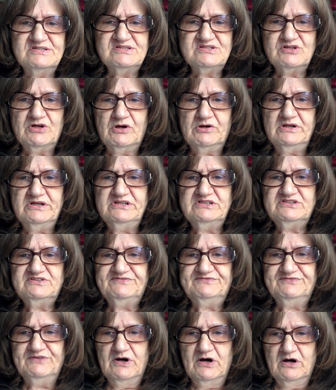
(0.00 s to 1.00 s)
is starting to
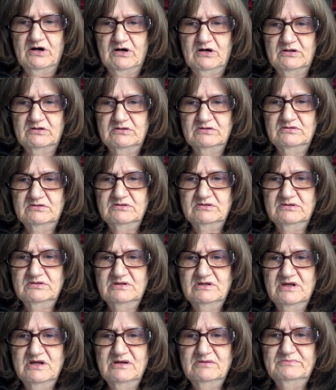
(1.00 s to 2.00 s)
fall.
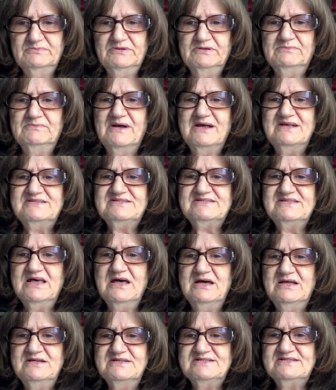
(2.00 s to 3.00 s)
But my
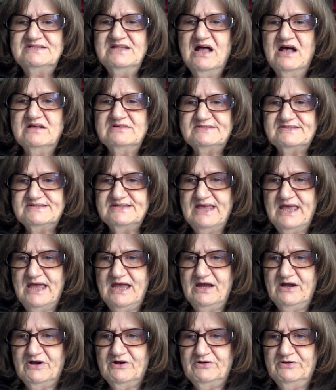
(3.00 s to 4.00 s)
son is not
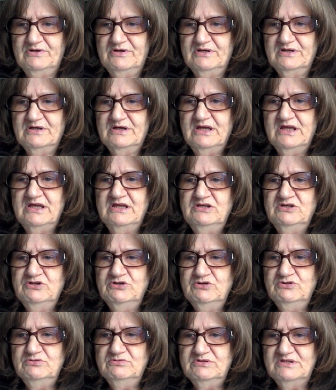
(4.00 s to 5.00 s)
scared. He
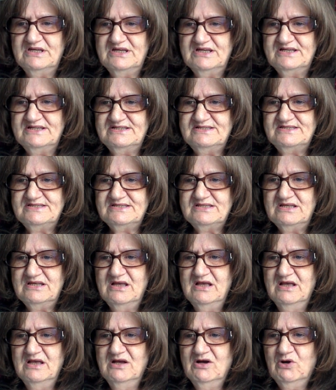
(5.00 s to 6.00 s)
knew this
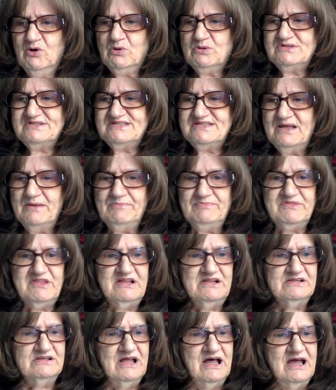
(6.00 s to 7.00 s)
or
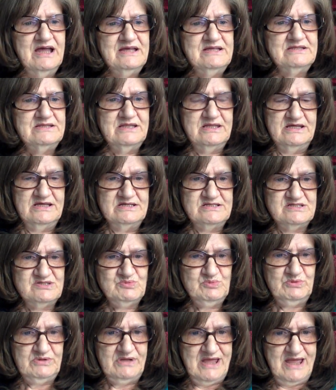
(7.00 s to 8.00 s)
something like
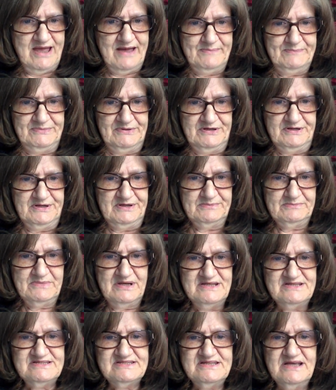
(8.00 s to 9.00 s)
this would happen.
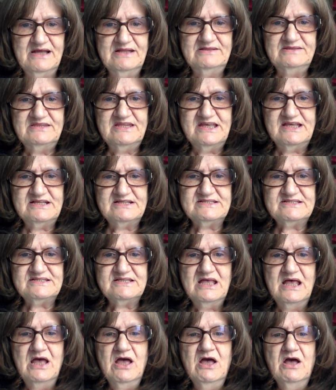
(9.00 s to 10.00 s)
My son
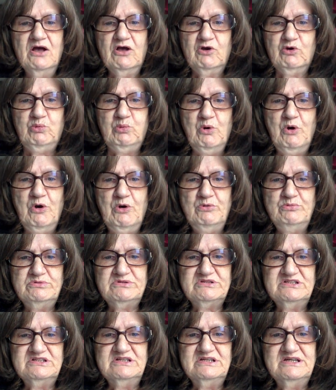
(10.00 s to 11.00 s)
thinks,
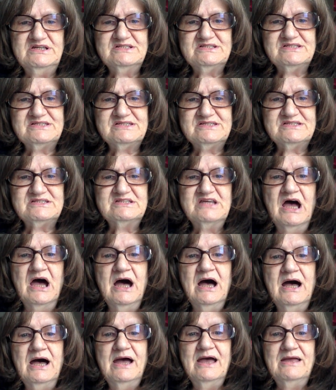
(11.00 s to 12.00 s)
quote, it's
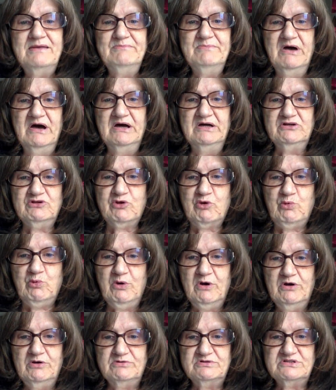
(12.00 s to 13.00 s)
time,
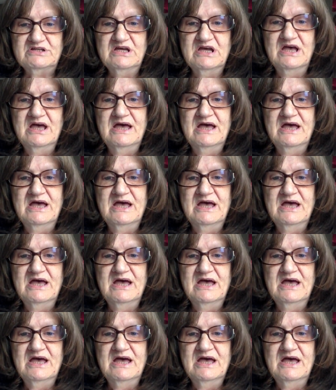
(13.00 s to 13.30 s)
unquote,